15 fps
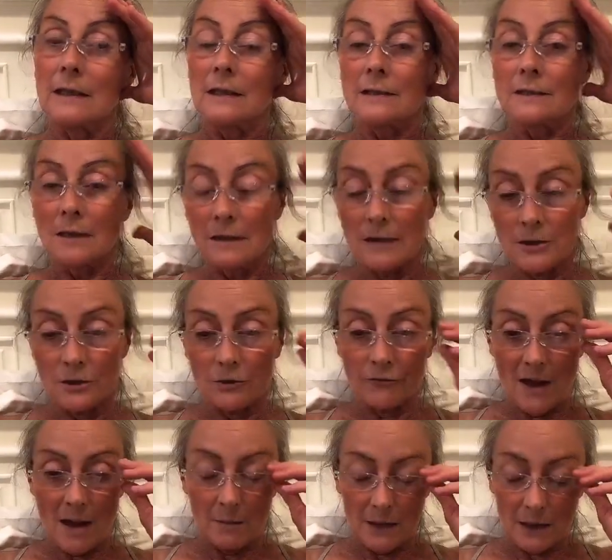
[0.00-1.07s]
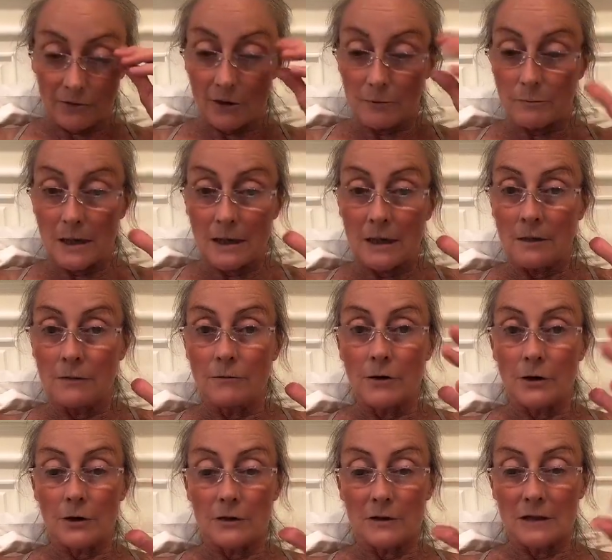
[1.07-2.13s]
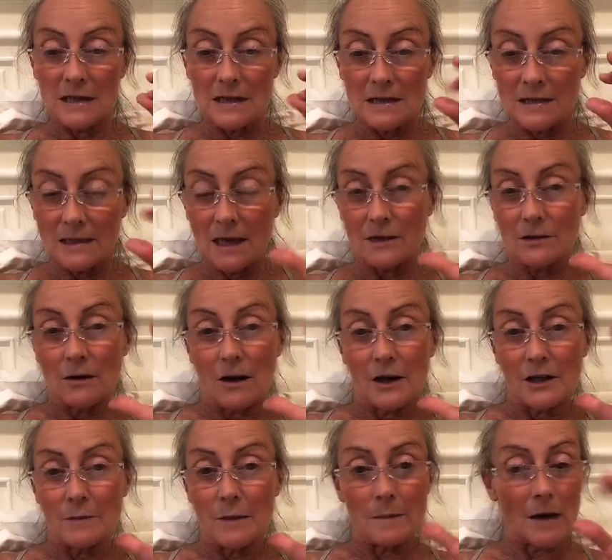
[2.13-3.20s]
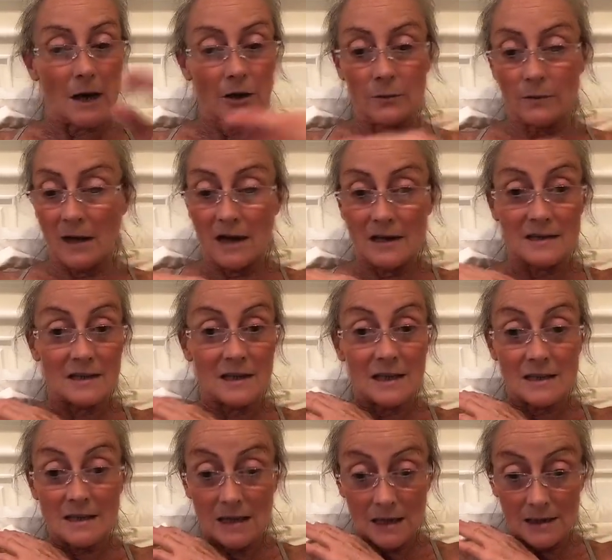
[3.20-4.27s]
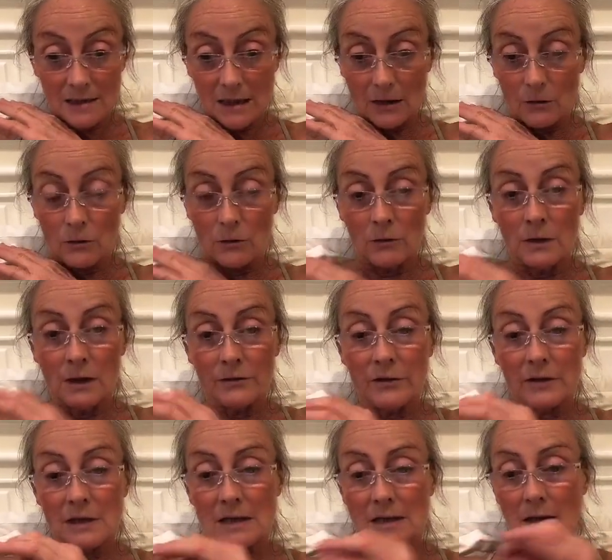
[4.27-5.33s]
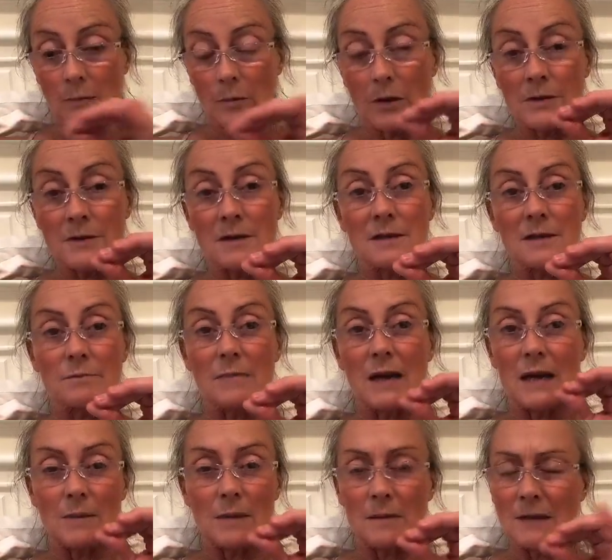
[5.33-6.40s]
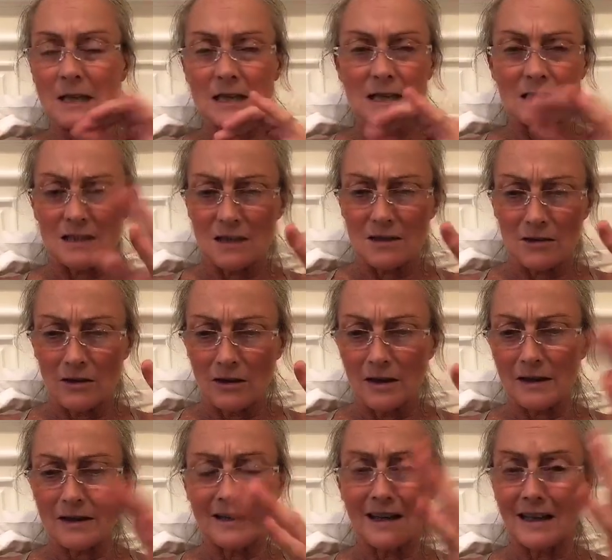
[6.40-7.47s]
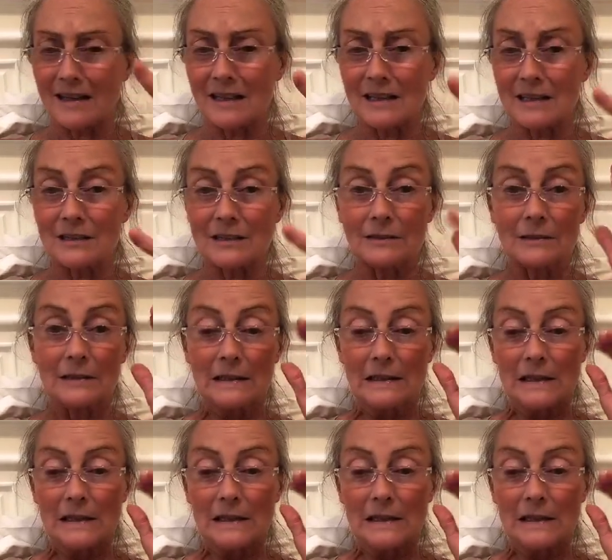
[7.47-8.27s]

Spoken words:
So unless your family have got money, you've got a decent-sized garden. Otherwise, that's it. They all live in these little boxes and there's just no garden, nothing to do.